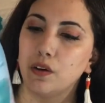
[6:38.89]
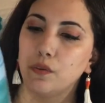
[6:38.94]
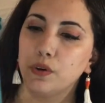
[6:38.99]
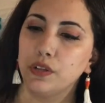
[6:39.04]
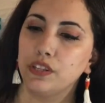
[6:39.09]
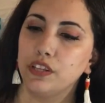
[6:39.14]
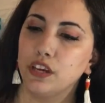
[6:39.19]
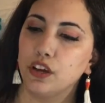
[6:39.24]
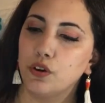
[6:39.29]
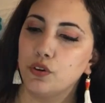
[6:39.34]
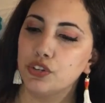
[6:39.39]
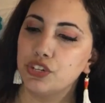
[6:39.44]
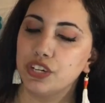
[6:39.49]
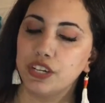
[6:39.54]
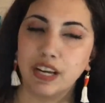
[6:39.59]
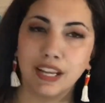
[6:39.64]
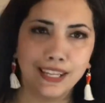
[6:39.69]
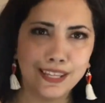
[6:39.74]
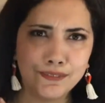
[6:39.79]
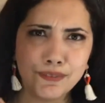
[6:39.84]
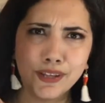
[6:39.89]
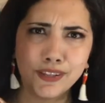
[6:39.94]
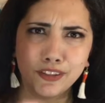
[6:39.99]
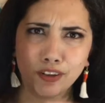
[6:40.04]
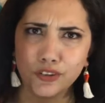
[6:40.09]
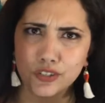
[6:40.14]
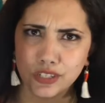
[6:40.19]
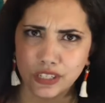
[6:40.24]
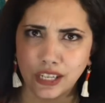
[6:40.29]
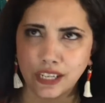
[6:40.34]
With the ocean, now live by the
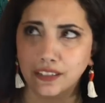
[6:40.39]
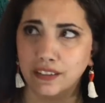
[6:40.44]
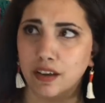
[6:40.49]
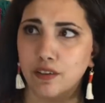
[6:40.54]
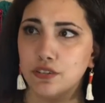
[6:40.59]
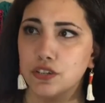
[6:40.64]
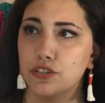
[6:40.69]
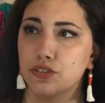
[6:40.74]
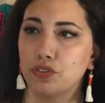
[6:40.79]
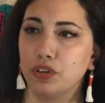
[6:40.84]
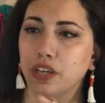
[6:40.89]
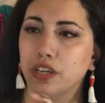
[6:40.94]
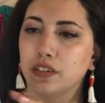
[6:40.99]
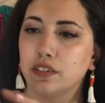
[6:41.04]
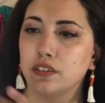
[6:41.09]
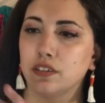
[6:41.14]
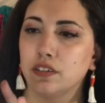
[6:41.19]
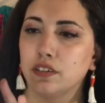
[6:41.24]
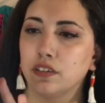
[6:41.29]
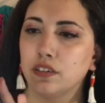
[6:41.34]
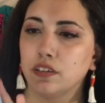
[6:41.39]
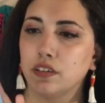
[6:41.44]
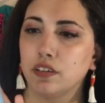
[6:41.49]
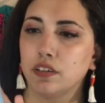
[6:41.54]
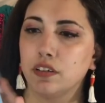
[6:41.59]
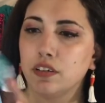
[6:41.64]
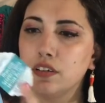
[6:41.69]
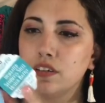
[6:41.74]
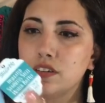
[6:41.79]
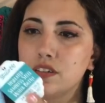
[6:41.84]
ocean, like down the street.
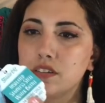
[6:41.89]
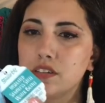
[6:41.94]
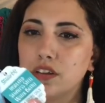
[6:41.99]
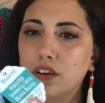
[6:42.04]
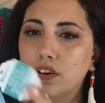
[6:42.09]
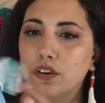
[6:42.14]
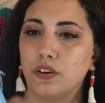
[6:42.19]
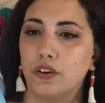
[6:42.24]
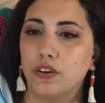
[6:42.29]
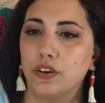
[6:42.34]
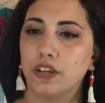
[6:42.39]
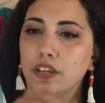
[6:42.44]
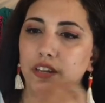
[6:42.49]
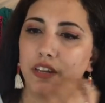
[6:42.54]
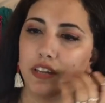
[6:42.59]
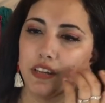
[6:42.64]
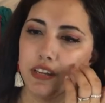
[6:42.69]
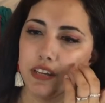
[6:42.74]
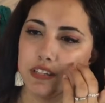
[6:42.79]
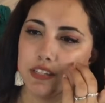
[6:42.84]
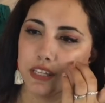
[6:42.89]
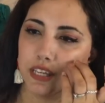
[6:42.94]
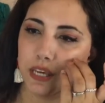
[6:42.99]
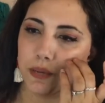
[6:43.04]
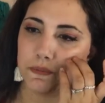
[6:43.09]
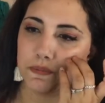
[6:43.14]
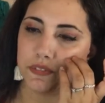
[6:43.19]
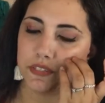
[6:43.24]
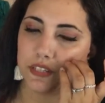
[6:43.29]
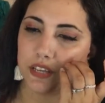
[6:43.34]
So this
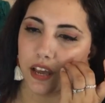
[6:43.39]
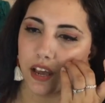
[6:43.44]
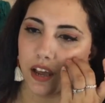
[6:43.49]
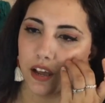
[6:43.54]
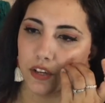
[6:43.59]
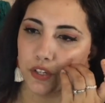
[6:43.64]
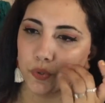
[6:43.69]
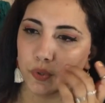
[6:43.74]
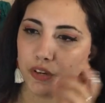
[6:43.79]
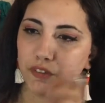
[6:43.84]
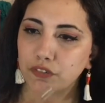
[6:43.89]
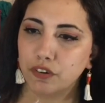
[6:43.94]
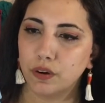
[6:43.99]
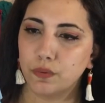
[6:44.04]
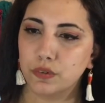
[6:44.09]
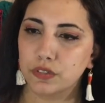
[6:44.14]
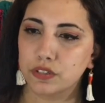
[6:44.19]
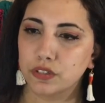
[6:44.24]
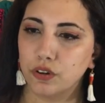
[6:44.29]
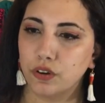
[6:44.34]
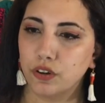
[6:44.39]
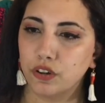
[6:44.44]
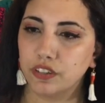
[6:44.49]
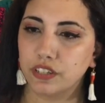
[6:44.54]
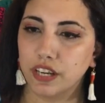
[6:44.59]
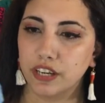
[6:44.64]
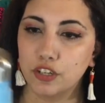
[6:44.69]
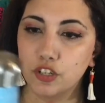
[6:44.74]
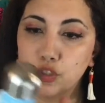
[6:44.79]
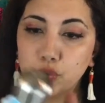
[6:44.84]
keeps 24 hours cold
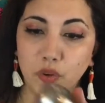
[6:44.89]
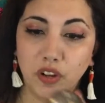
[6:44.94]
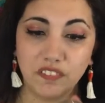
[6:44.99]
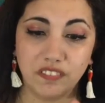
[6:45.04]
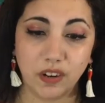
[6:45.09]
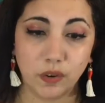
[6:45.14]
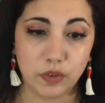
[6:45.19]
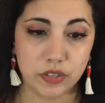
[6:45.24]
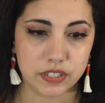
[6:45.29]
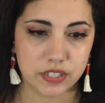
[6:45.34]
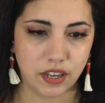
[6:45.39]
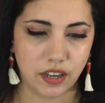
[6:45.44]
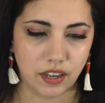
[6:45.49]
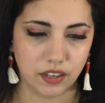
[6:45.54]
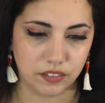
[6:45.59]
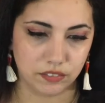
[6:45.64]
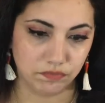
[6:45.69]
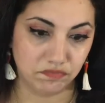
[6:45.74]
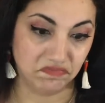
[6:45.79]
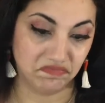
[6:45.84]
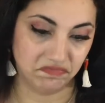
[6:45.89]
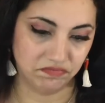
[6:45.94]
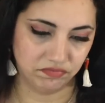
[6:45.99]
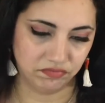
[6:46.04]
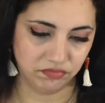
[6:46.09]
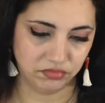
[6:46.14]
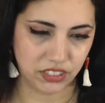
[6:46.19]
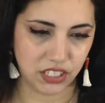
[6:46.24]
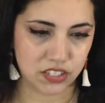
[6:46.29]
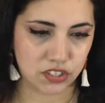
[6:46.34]
and 12 hours hot.
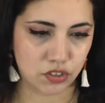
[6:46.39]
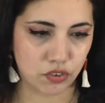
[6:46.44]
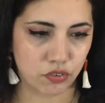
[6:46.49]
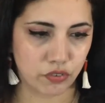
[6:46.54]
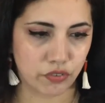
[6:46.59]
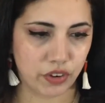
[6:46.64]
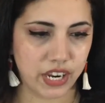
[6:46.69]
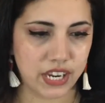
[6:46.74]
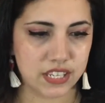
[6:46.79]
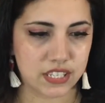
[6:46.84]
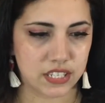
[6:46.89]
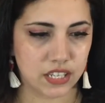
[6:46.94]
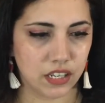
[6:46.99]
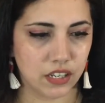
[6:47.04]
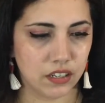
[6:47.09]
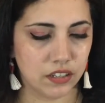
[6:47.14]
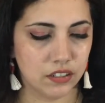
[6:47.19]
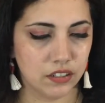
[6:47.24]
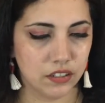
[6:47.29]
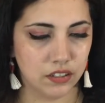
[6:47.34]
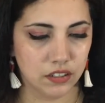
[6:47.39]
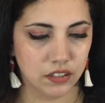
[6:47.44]
That's crazy.